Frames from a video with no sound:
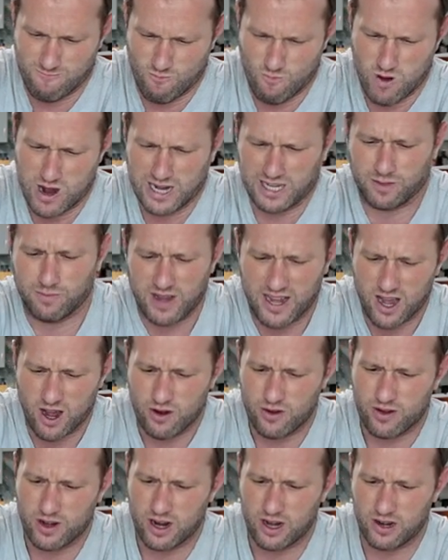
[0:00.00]
Why is my
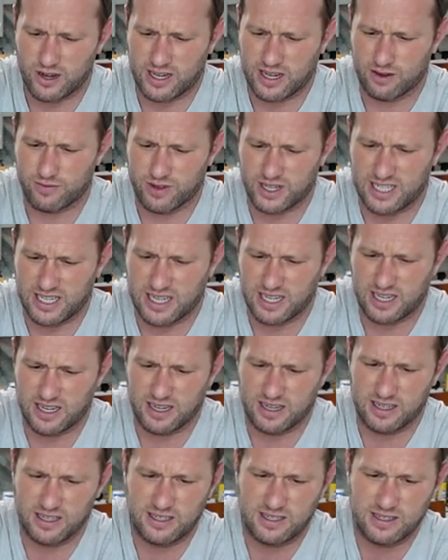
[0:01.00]
owner looking
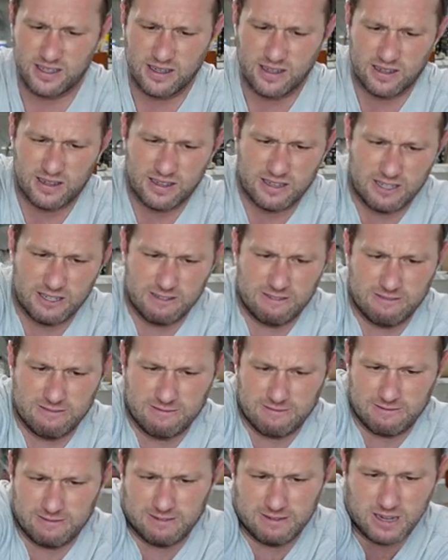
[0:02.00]
ridiculous?
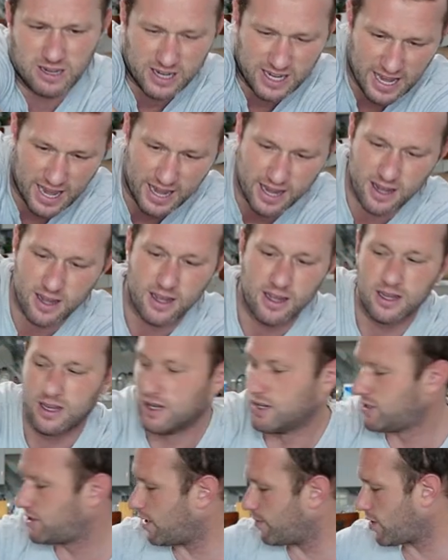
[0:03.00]
Okay,
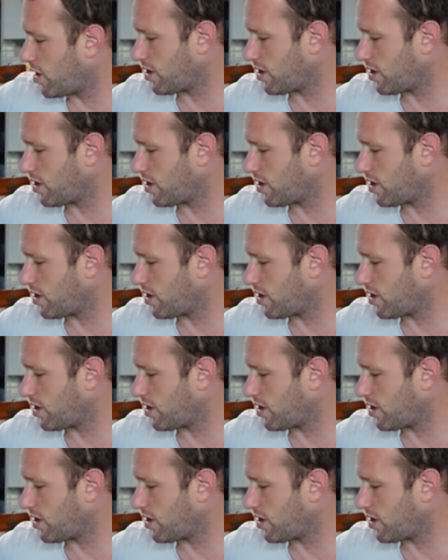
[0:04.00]
so I'm